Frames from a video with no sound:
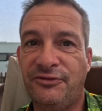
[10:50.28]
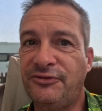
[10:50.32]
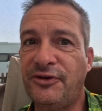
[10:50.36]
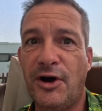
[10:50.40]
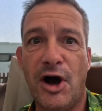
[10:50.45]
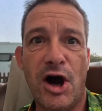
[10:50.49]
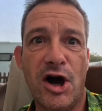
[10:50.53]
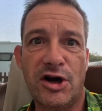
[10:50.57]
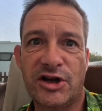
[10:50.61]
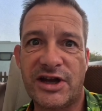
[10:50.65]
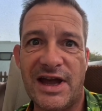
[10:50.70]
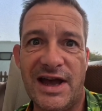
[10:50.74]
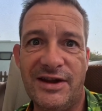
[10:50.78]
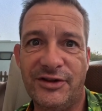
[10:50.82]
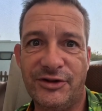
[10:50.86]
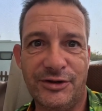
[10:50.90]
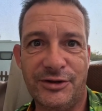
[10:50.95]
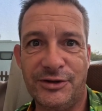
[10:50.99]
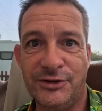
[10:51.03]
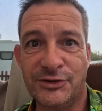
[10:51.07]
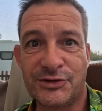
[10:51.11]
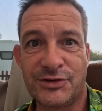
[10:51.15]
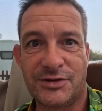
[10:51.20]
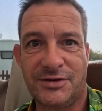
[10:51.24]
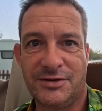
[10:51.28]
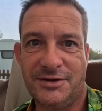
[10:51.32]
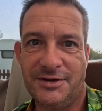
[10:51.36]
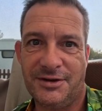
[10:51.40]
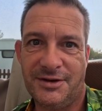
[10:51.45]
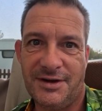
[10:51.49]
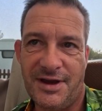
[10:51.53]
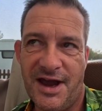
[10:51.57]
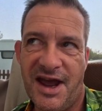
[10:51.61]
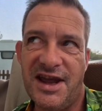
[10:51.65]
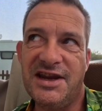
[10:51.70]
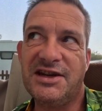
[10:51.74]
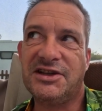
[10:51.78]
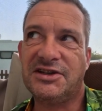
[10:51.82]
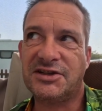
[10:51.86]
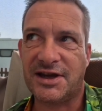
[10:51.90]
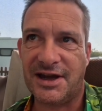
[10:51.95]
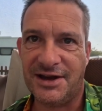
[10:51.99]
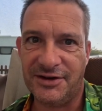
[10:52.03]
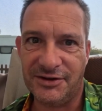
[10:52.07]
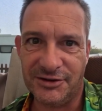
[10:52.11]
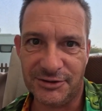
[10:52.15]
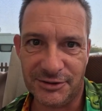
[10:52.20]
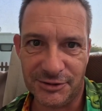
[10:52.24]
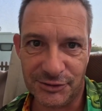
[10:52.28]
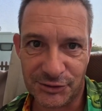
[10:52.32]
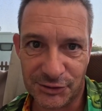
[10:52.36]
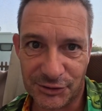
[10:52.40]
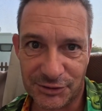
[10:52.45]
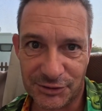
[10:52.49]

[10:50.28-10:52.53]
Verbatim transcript: four candles. eight light, candles. And